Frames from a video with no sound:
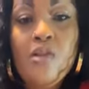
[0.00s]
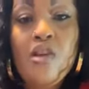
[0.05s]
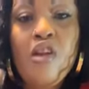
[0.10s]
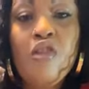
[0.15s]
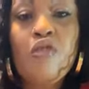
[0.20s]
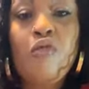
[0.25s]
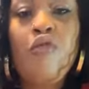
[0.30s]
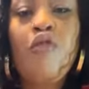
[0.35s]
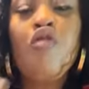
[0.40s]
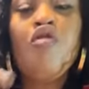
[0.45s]

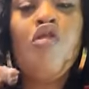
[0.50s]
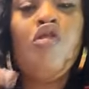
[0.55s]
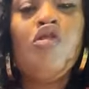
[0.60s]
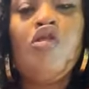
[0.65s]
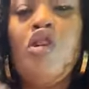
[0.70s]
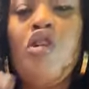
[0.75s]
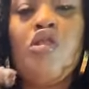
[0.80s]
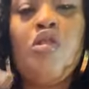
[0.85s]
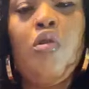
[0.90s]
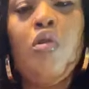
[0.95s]
This food
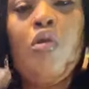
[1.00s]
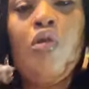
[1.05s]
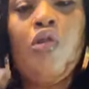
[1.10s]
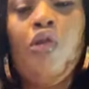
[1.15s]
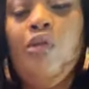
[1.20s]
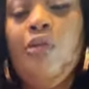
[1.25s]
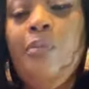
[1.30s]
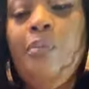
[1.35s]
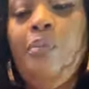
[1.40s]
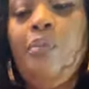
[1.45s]
don't just look
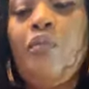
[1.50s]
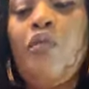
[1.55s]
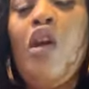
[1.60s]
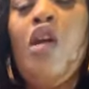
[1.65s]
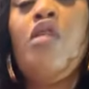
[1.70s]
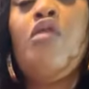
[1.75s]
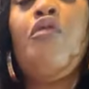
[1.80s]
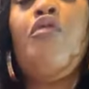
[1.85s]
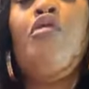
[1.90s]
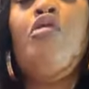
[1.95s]
good.
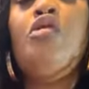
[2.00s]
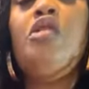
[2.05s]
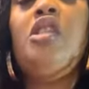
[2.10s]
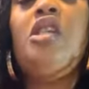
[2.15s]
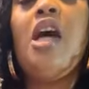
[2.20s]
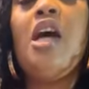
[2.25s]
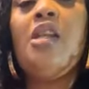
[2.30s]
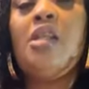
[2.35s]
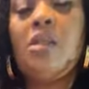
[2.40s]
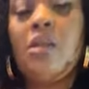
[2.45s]
This food
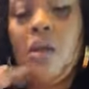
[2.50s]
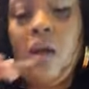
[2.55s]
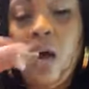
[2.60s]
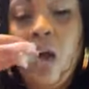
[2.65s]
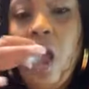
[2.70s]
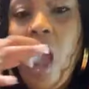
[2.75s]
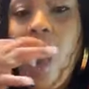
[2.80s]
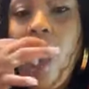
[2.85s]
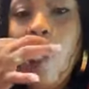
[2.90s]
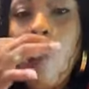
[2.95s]
tastes
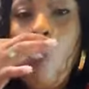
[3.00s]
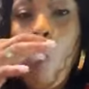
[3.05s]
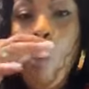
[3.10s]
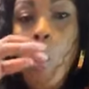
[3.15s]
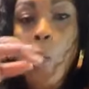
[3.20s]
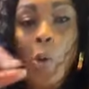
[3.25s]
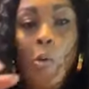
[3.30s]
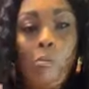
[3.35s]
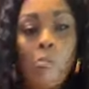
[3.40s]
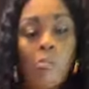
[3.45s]
good.
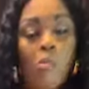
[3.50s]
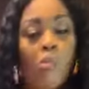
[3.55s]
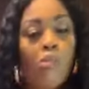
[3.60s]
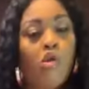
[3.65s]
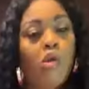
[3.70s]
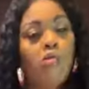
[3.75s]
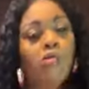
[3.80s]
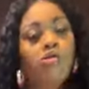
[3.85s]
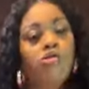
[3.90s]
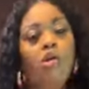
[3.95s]

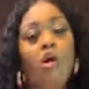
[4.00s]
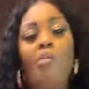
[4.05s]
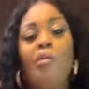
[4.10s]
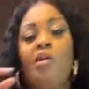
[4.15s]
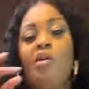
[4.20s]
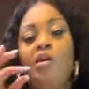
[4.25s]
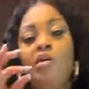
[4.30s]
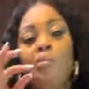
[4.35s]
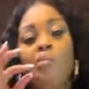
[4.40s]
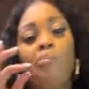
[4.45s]
Oh
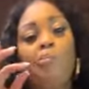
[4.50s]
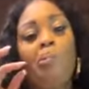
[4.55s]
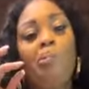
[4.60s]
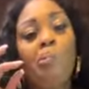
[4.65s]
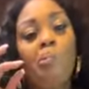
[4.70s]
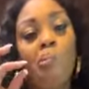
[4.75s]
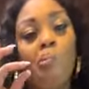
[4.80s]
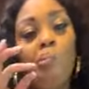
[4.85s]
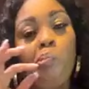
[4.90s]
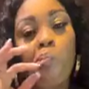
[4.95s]
my god.
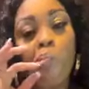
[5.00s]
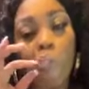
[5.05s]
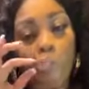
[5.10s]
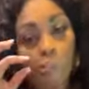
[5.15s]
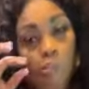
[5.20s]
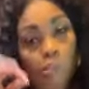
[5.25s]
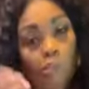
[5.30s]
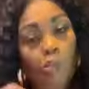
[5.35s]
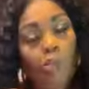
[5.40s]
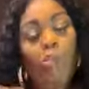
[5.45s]

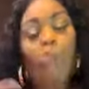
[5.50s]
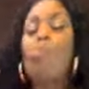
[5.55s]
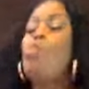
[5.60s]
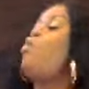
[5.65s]
Mmm.